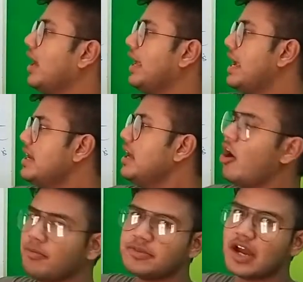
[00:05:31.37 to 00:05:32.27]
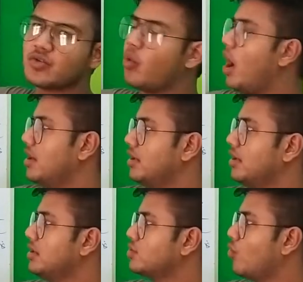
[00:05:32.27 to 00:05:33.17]
area of that
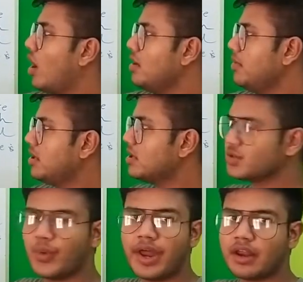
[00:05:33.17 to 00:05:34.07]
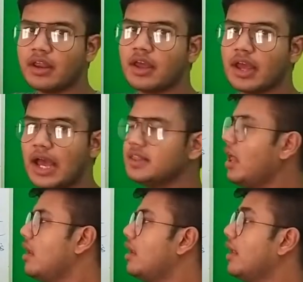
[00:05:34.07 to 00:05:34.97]
wire is 1 meter square and
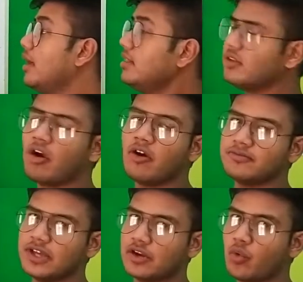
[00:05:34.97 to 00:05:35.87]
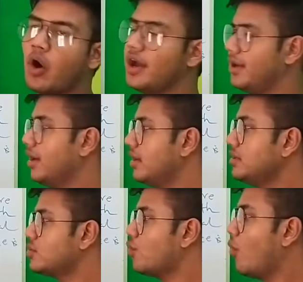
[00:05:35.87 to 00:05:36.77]
the length of that wire
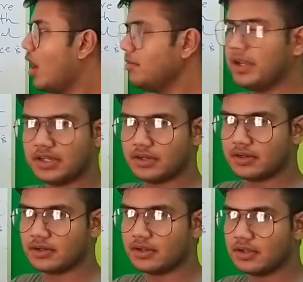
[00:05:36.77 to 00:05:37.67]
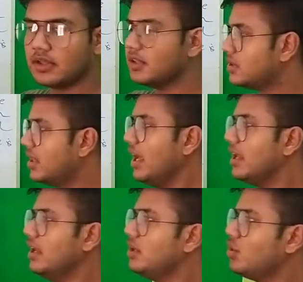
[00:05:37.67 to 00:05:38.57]
is 1 meter,
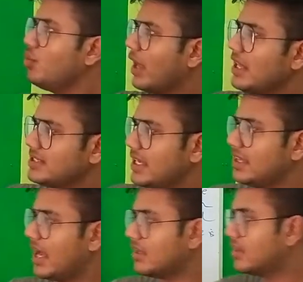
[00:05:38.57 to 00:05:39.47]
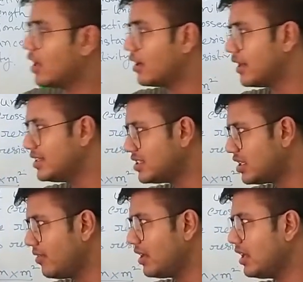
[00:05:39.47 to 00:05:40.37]
then you can say that the
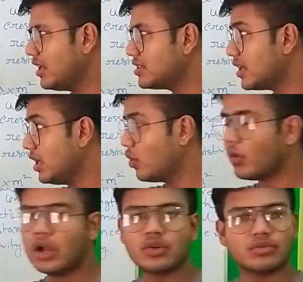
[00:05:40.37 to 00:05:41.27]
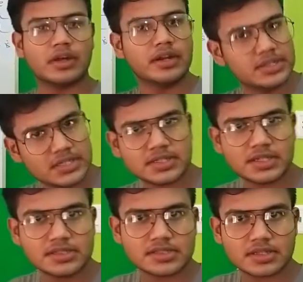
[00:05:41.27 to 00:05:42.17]
resistivity is equal to the
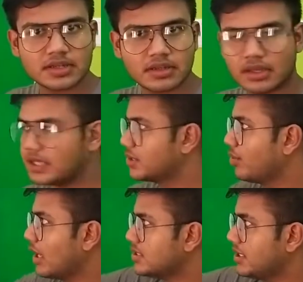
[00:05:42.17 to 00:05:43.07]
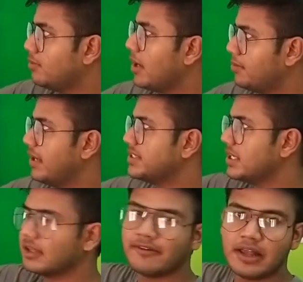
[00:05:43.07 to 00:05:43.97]
resistance, as you can see by
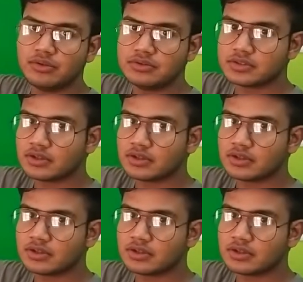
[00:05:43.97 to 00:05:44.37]
placing the values.